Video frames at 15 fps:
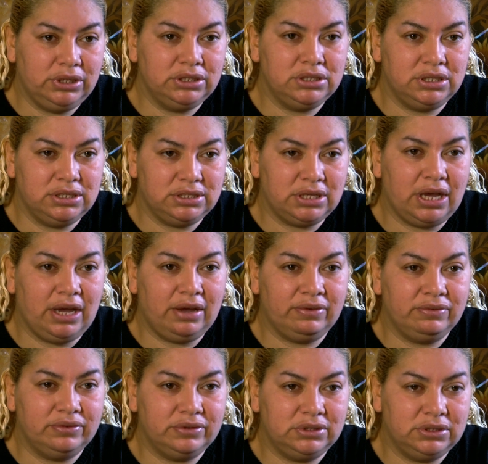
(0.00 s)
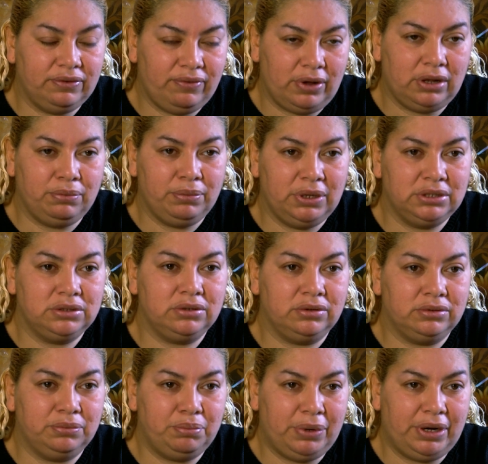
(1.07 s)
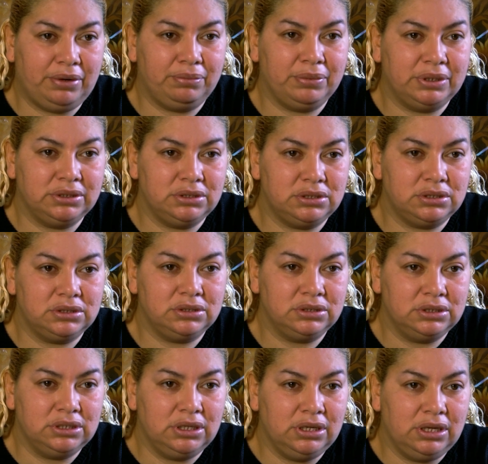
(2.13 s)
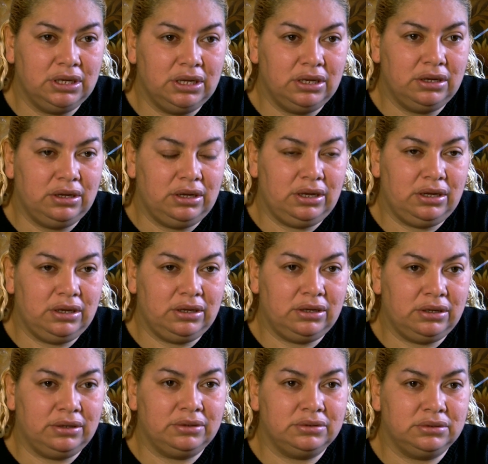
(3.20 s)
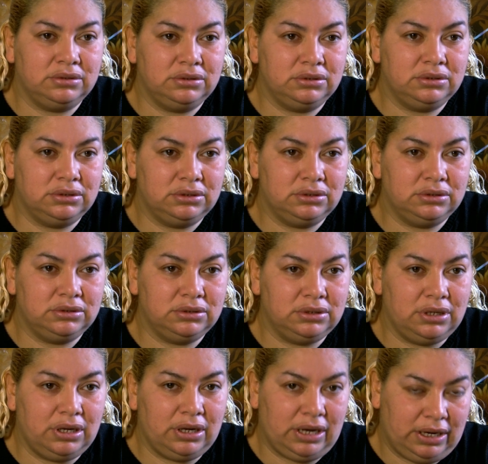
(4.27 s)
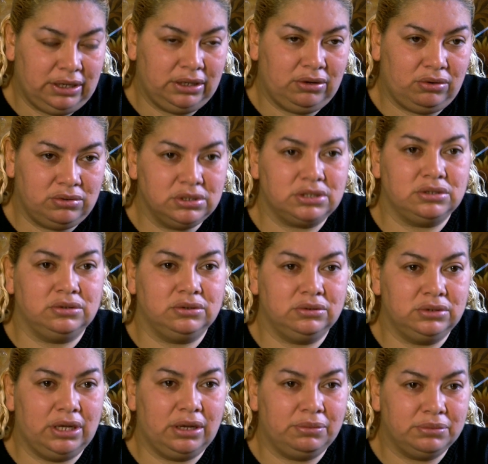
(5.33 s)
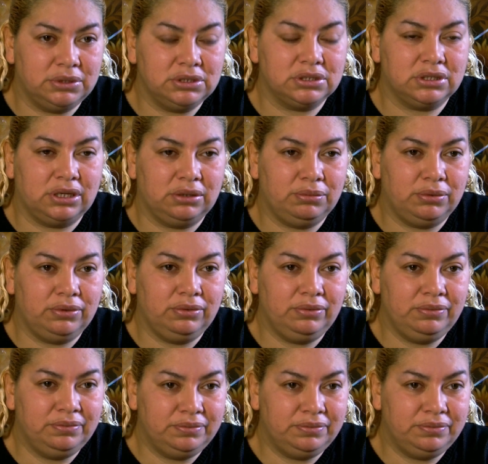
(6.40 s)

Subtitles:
He does have developmental impairments, and I also am disabled.